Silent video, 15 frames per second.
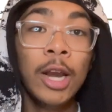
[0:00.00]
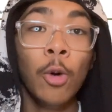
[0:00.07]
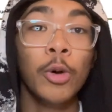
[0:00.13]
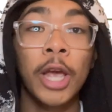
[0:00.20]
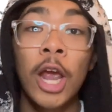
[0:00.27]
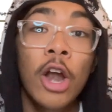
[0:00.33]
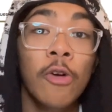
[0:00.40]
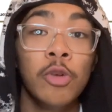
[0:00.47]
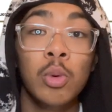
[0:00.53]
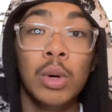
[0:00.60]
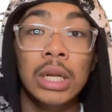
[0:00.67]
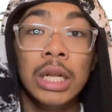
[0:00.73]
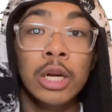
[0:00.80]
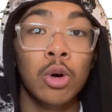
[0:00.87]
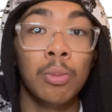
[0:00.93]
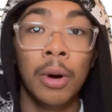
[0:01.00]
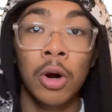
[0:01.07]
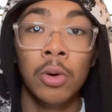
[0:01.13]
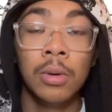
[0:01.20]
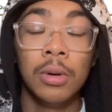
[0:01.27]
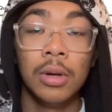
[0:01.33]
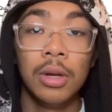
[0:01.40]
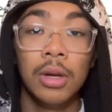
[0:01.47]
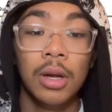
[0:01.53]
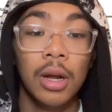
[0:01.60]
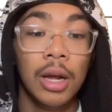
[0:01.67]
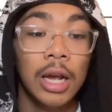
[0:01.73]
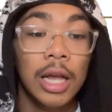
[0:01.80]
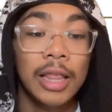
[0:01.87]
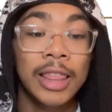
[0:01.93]
care if you were little, bro.
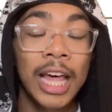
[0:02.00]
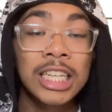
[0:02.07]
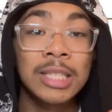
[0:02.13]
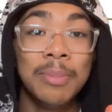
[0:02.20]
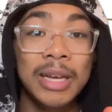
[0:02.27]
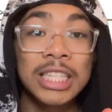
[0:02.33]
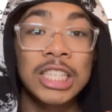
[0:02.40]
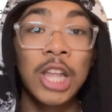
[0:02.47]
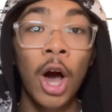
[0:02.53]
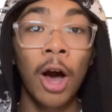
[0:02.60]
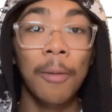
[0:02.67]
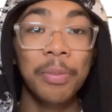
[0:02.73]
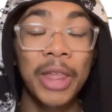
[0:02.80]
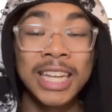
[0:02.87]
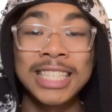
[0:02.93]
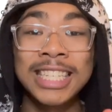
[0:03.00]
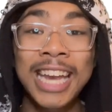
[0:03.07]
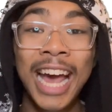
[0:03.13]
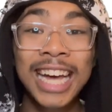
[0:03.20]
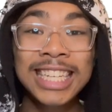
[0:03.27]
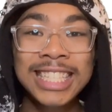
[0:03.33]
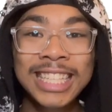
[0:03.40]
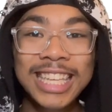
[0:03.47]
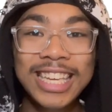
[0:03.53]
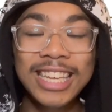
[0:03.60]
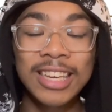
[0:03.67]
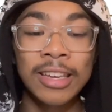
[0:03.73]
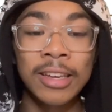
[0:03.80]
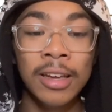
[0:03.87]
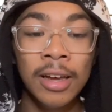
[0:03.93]
That's messed up. That's
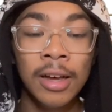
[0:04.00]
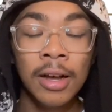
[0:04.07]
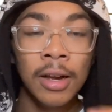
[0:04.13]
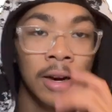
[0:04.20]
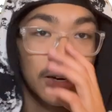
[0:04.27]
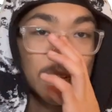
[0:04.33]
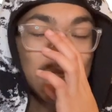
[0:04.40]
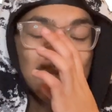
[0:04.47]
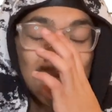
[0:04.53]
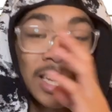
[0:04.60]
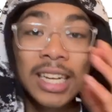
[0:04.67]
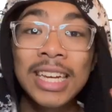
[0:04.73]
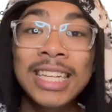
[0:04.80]
nasty. That's